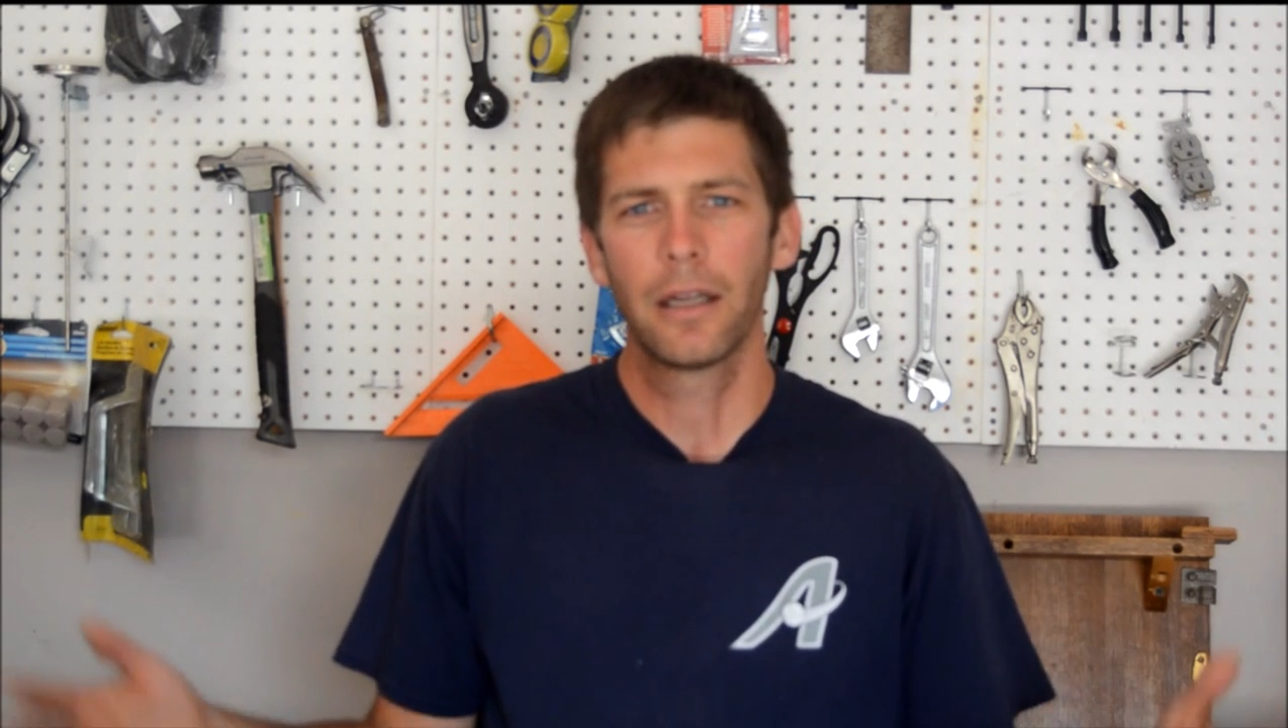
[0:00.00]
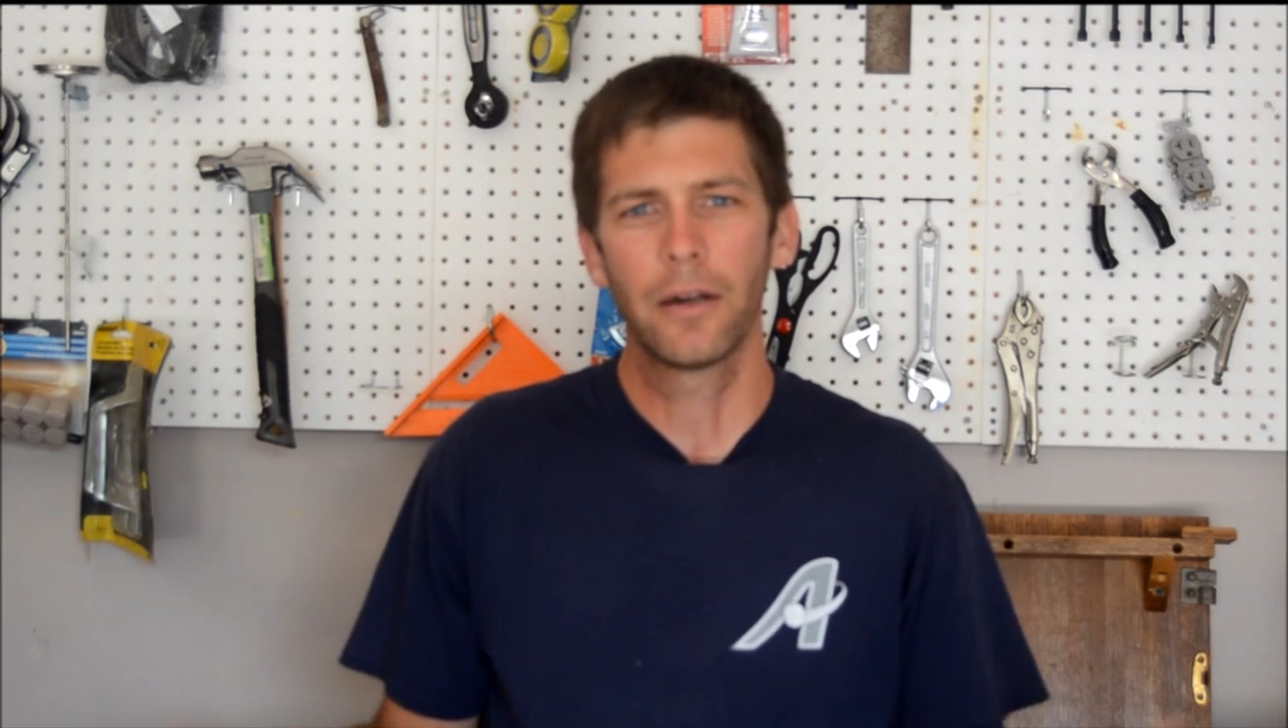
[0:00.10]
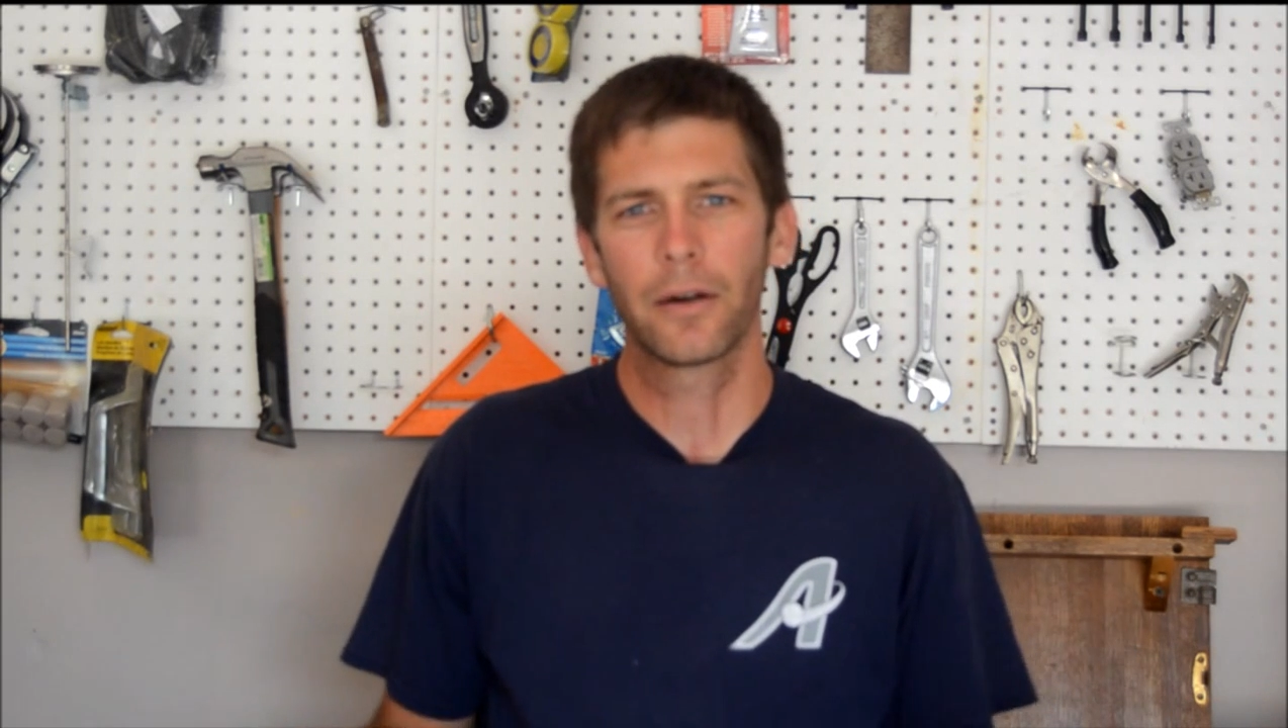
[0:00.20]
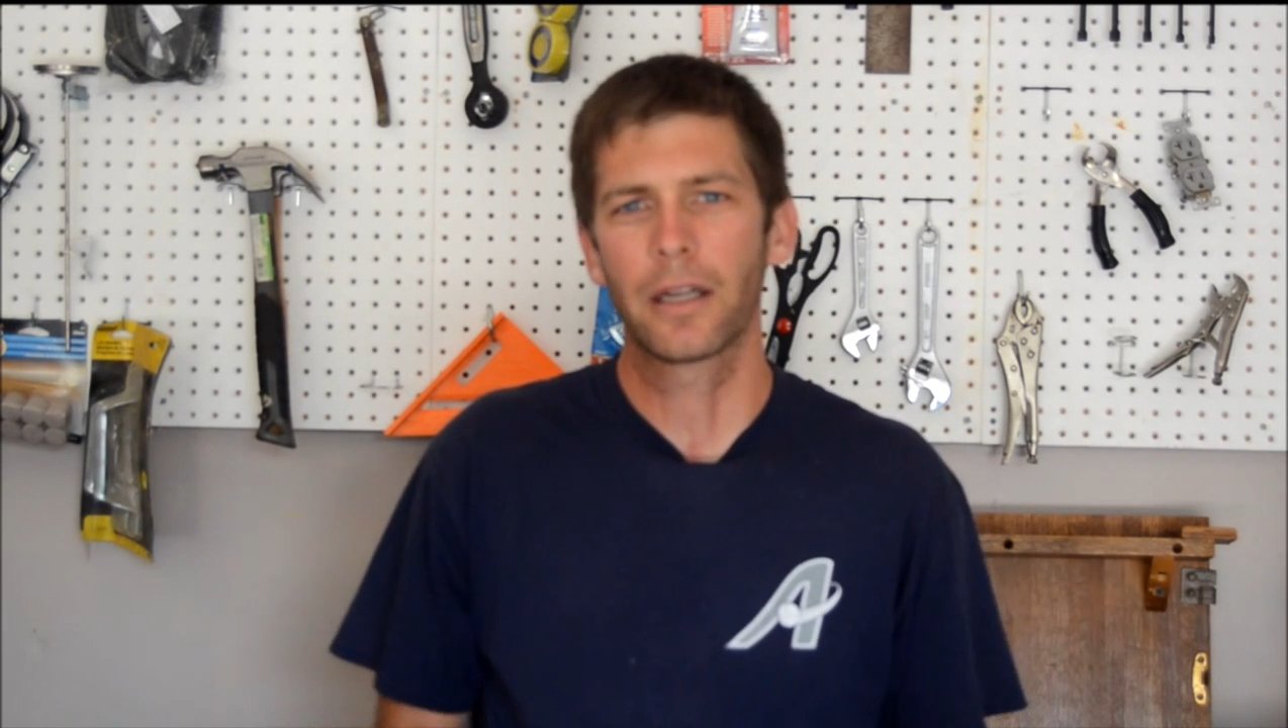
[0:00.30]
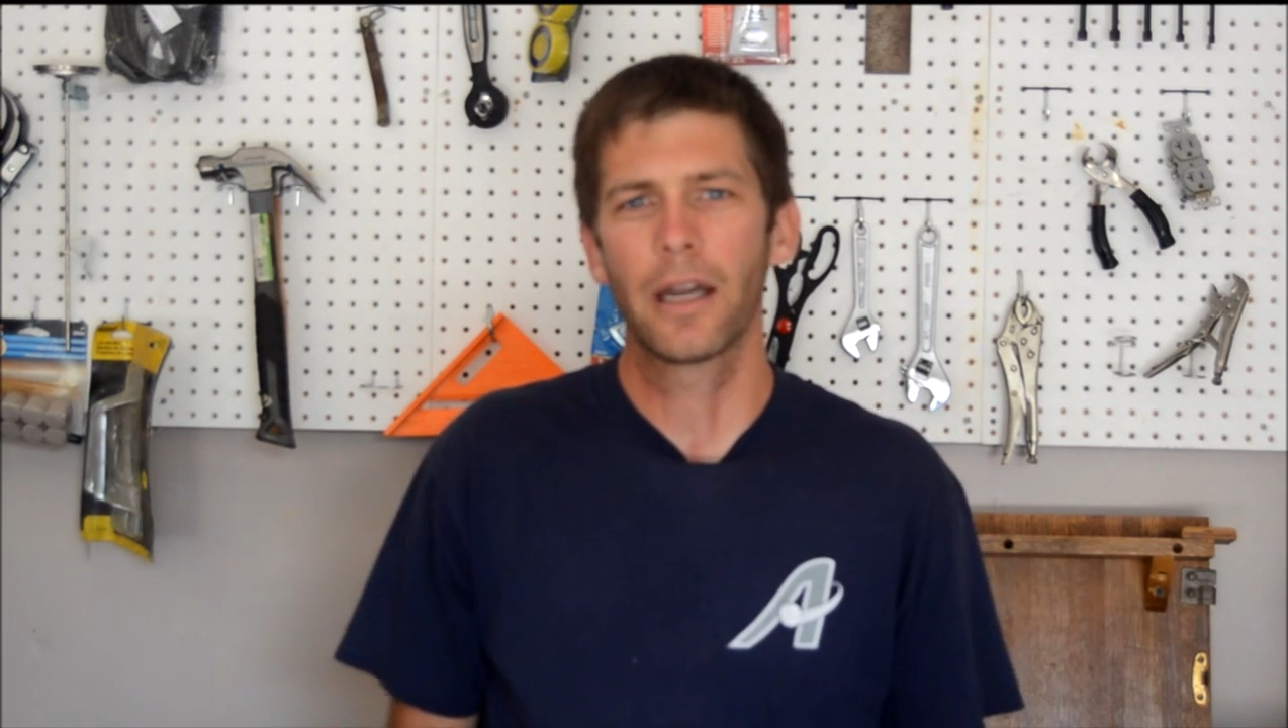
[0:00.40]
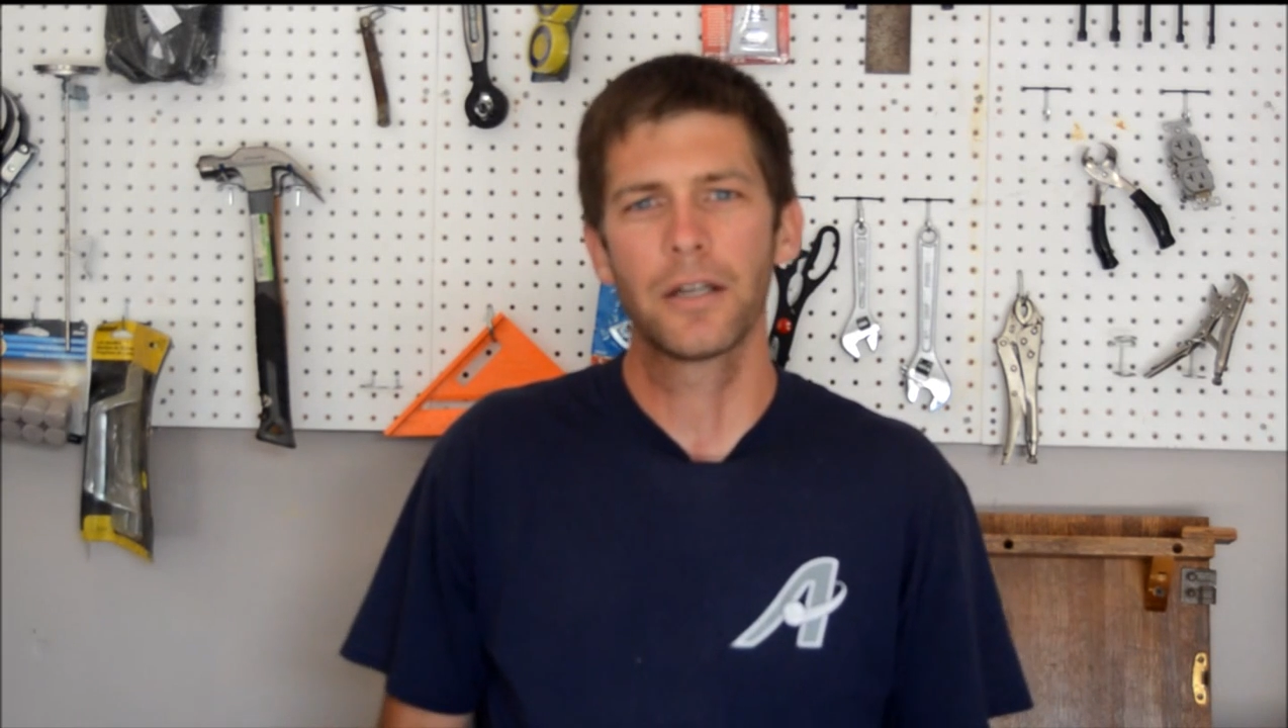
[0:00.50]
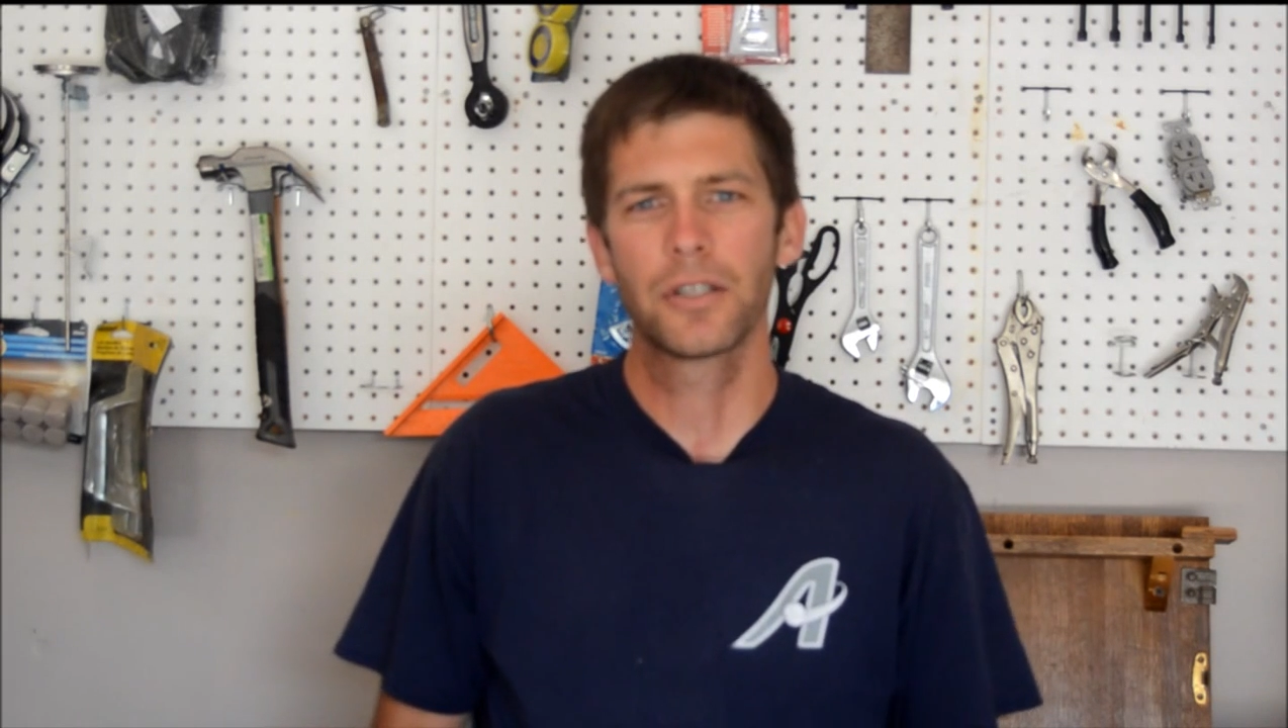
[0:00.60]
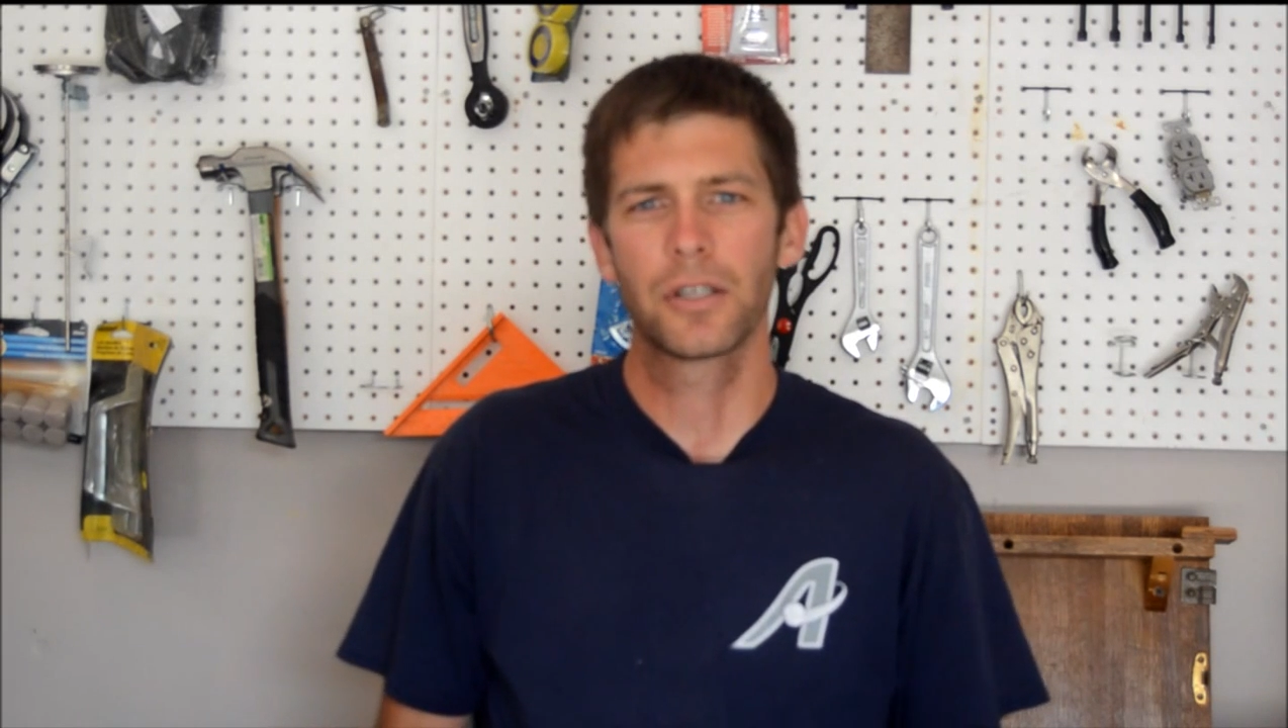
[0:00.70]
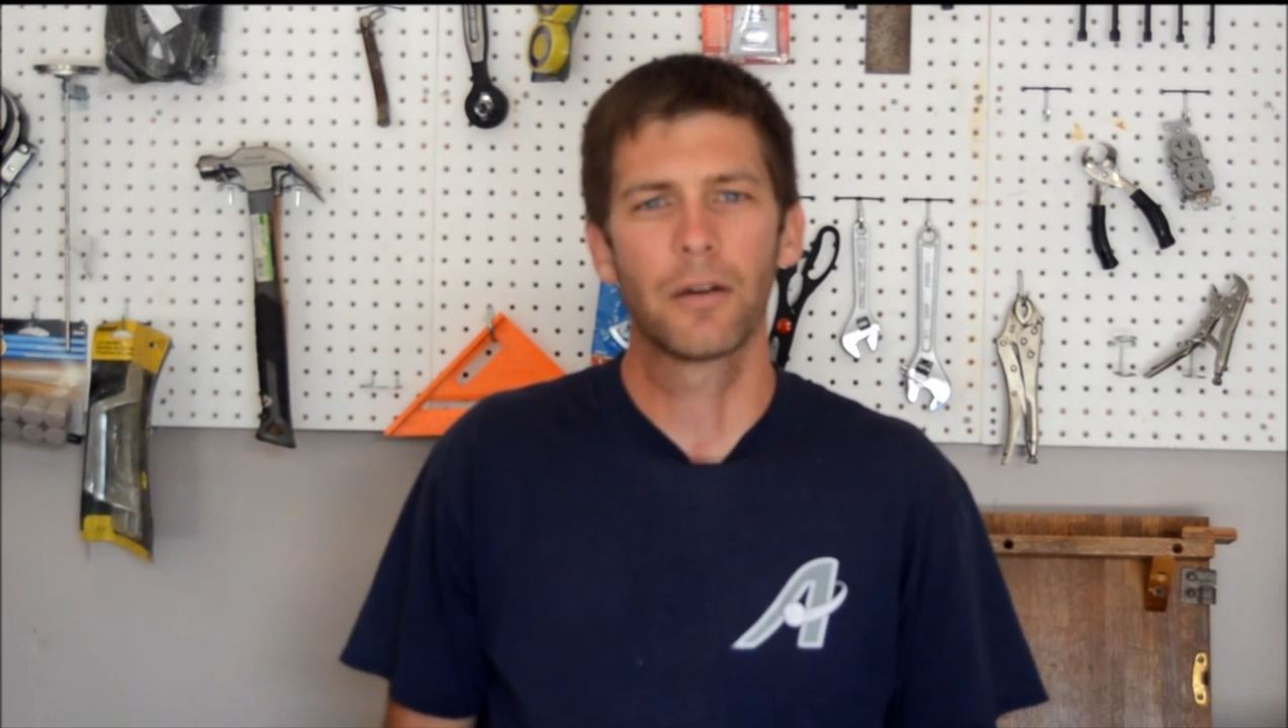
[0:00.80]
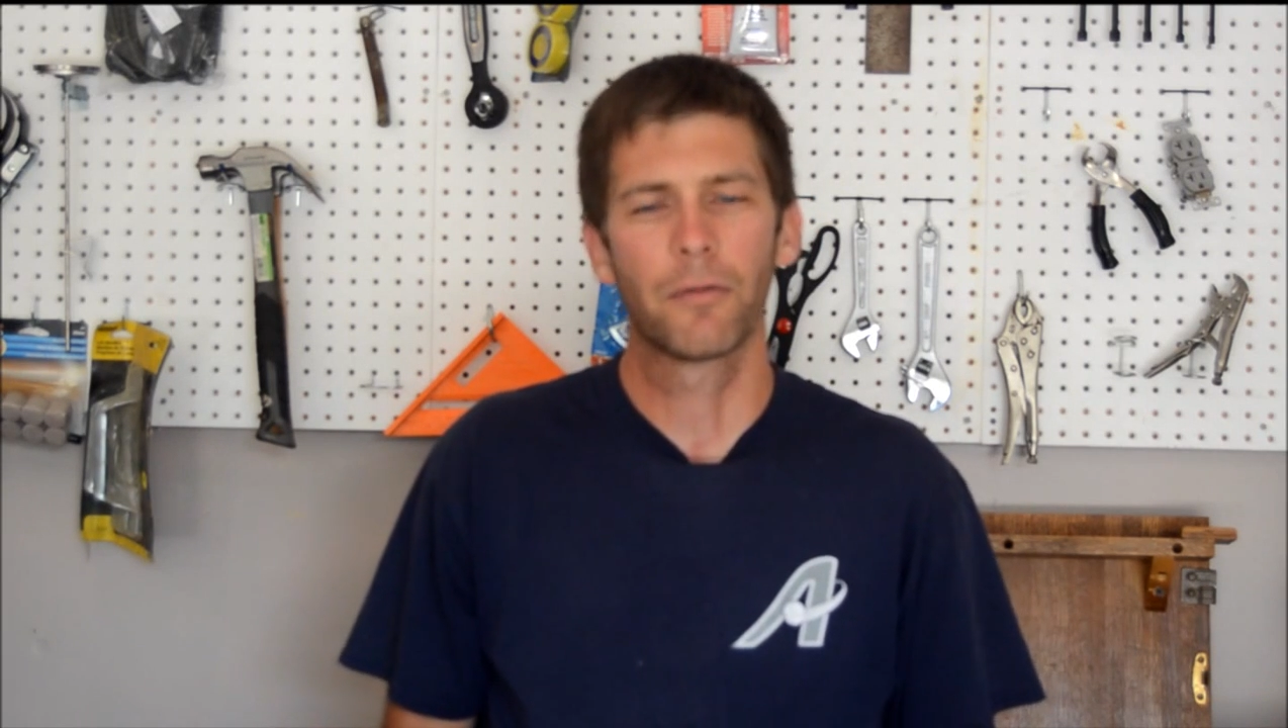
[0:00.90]

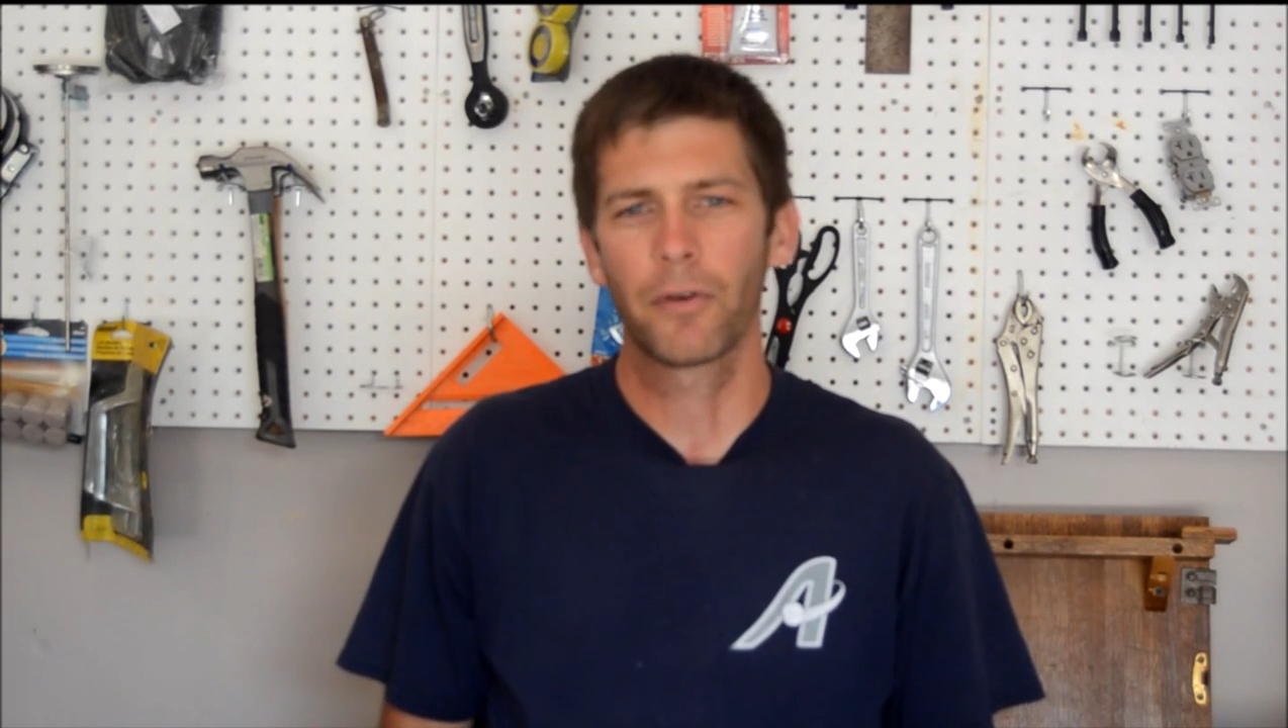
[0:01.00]
irrigation,